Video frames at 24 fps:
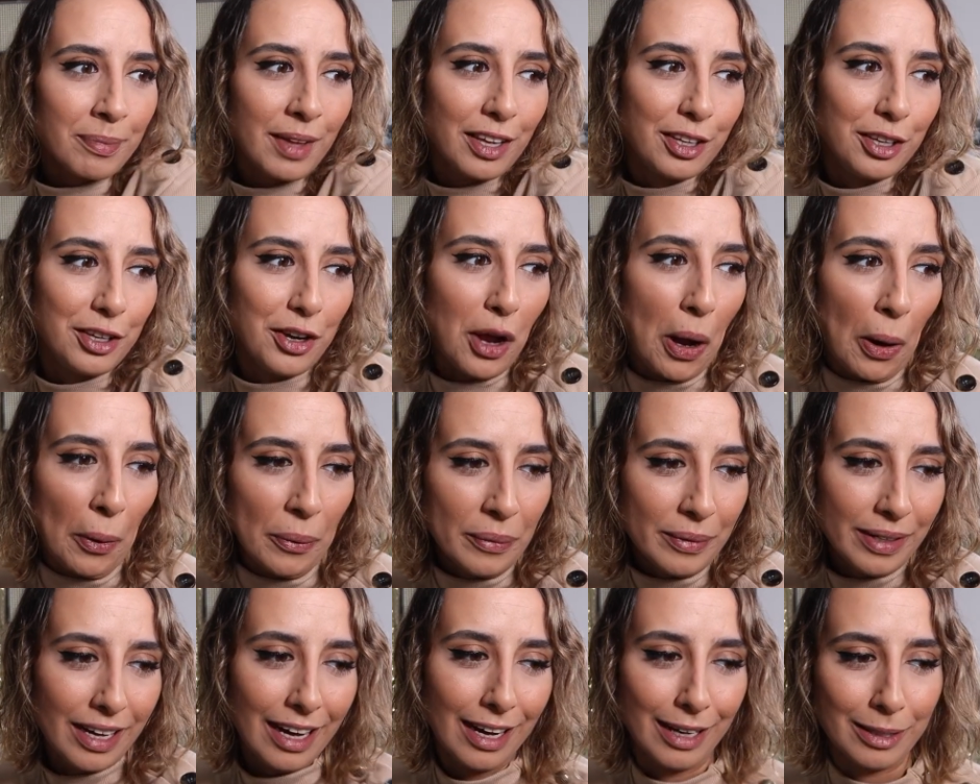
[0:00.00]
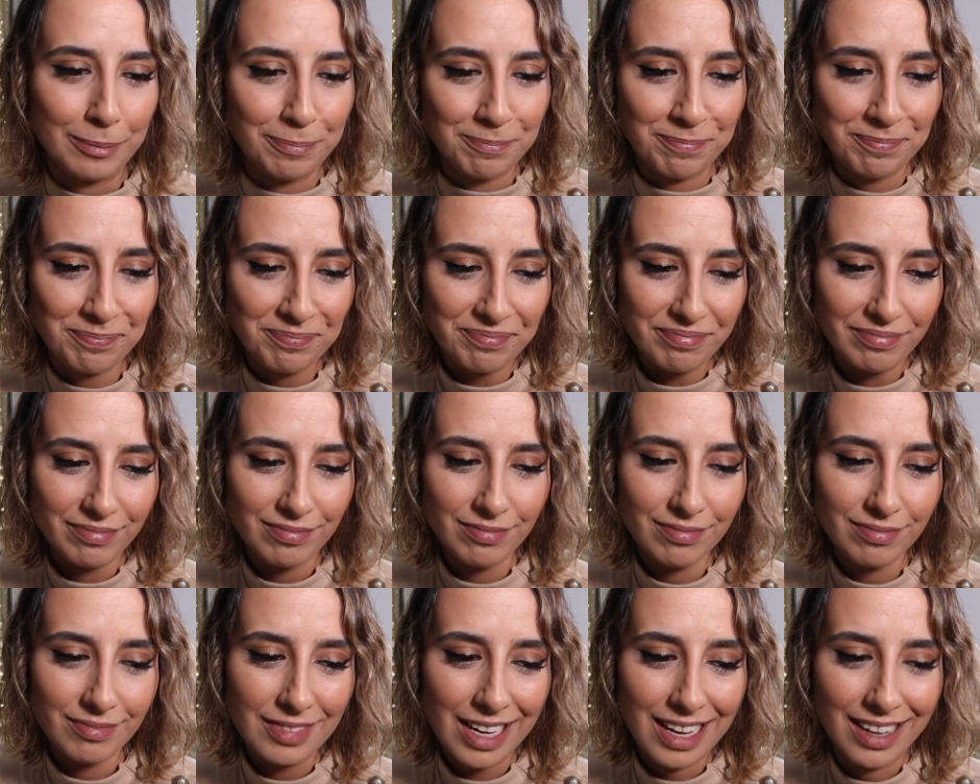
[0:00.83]
you know um,
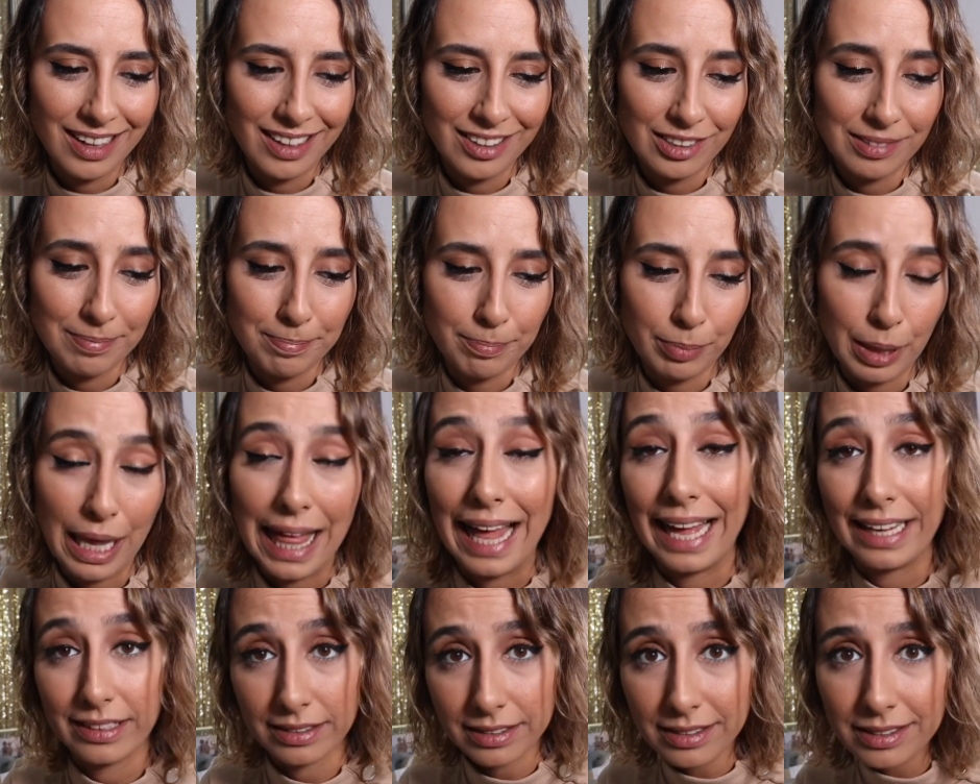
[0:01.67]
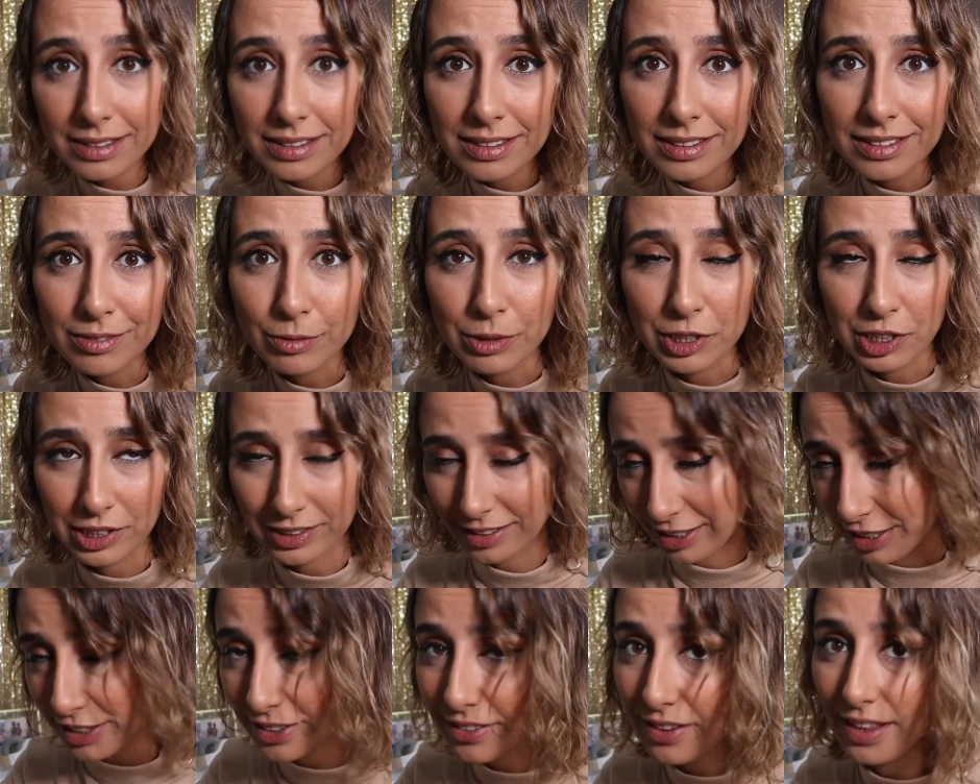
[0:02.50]
planned which
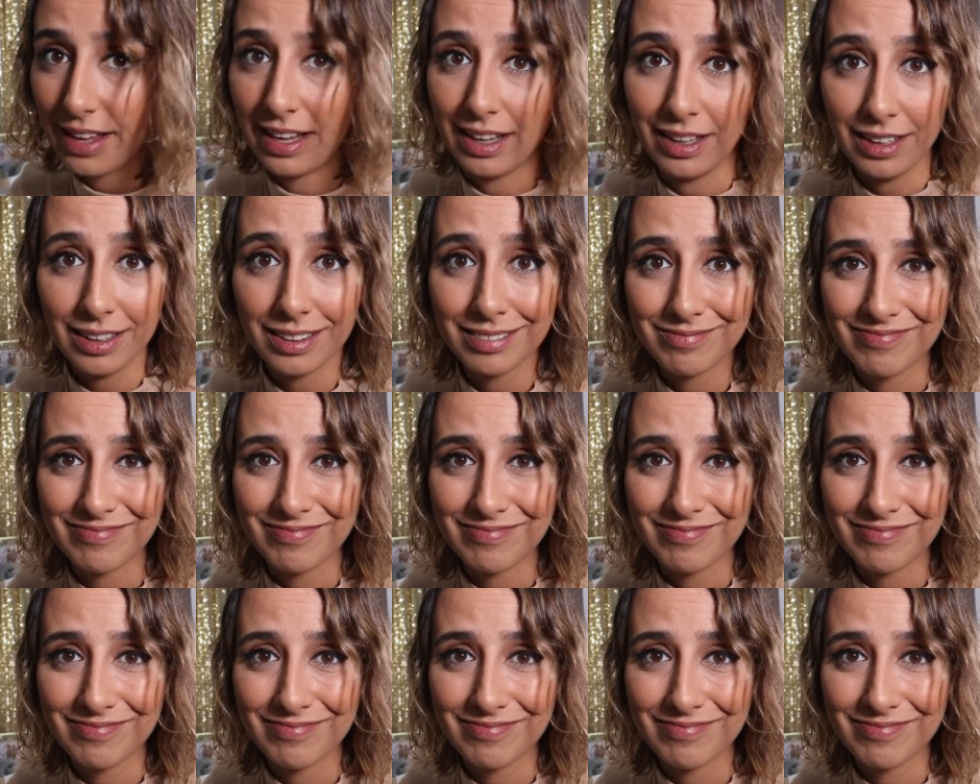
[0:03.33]
is a good thing